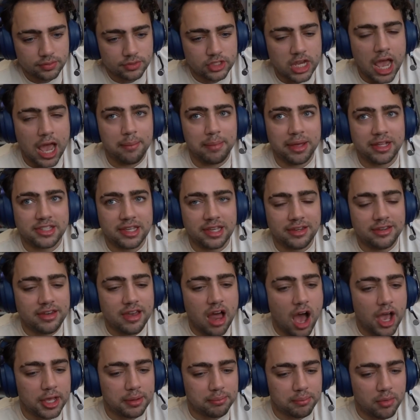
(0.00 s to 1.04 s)
Chat, it's in
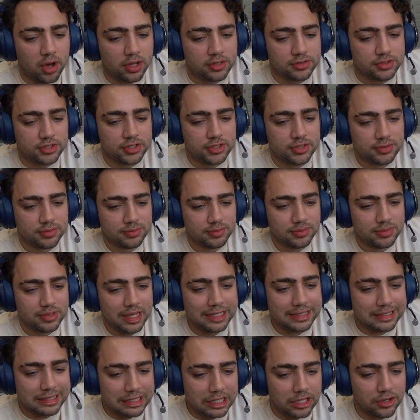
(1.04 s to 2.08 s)
9 months.
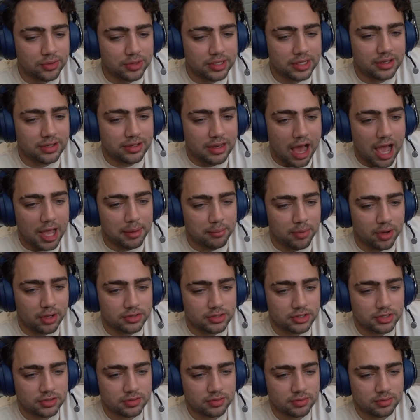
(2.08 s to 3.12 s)
It's literally in 9
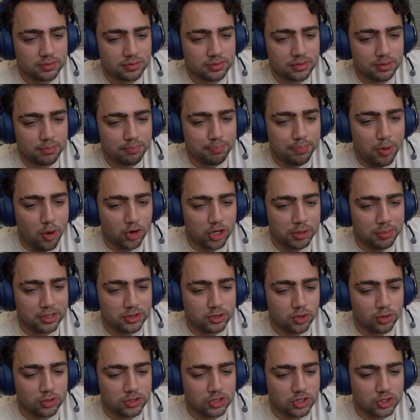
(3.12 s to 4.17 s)
months.
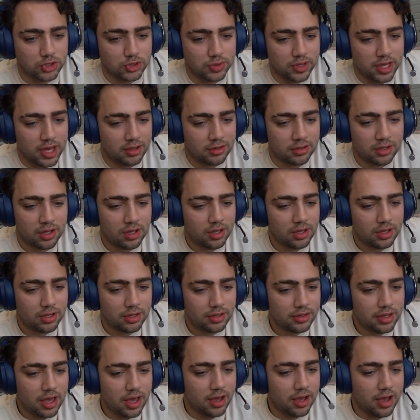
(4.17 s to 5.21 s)
Pokimane told you to do that?
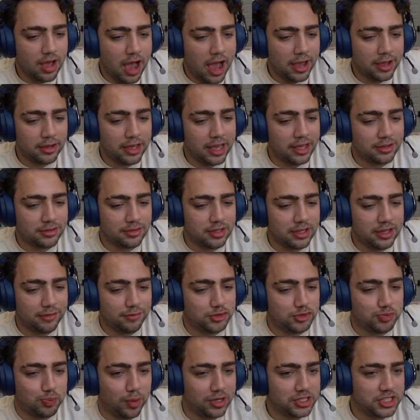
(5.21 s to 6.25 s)
Yeah,
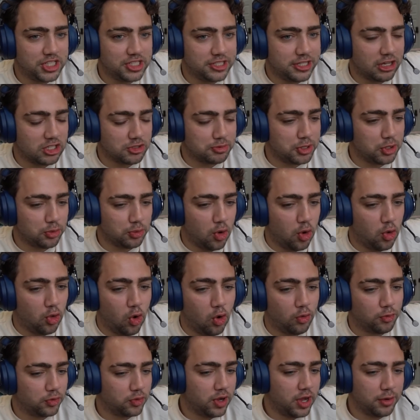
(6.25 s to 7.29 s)
when she tells me to
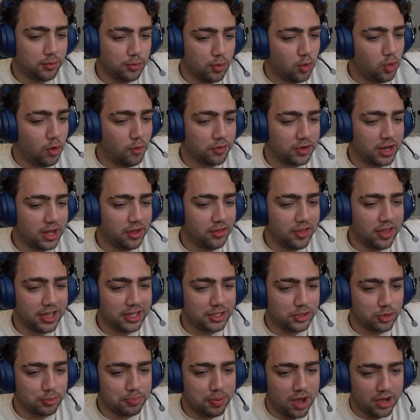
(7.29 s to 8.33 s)
roll over, I roll over to LA
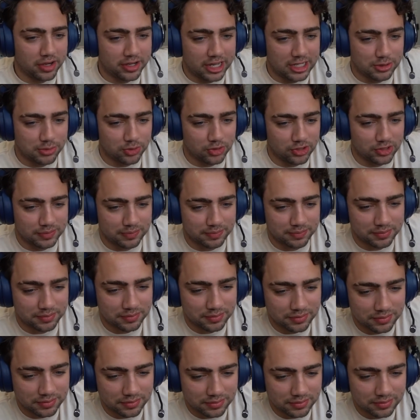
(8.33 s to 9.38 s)
and do a podcast with her.
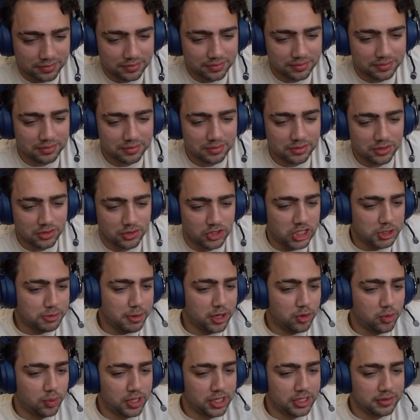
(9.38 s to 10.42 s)
She's
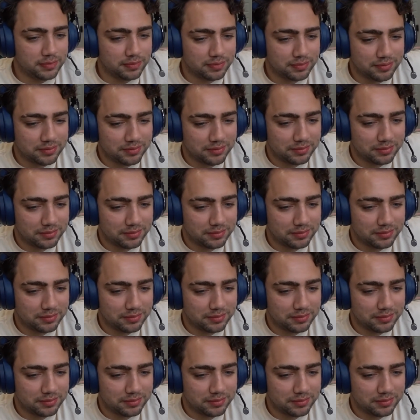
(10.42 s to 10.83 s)
my queen.